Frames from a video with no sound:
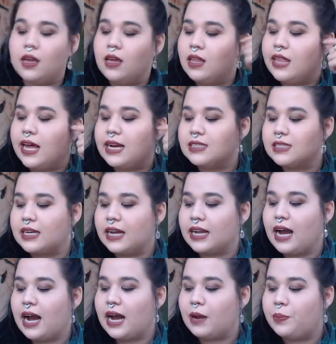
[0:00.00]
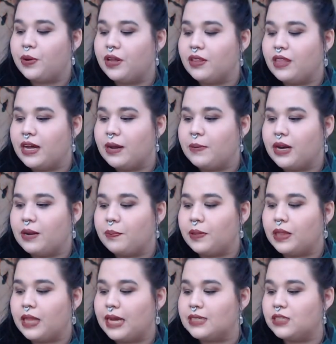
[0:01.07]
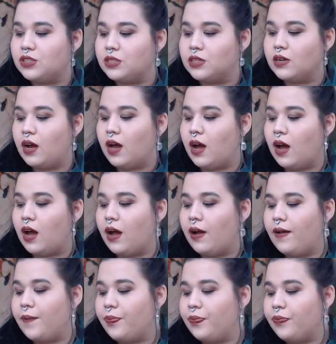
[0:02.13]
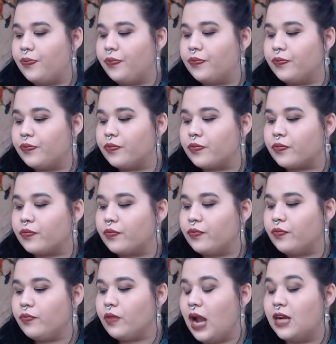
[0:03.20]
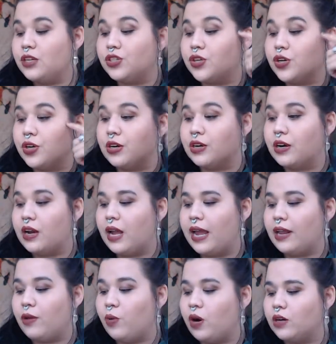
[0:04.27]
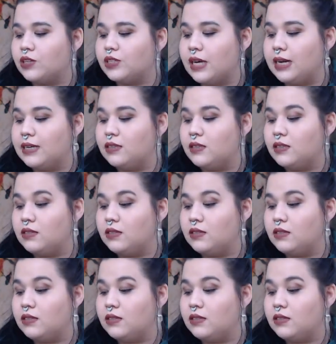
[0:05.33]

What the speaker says: That is going to kind of put them in a place. I just heard Eddie water sign.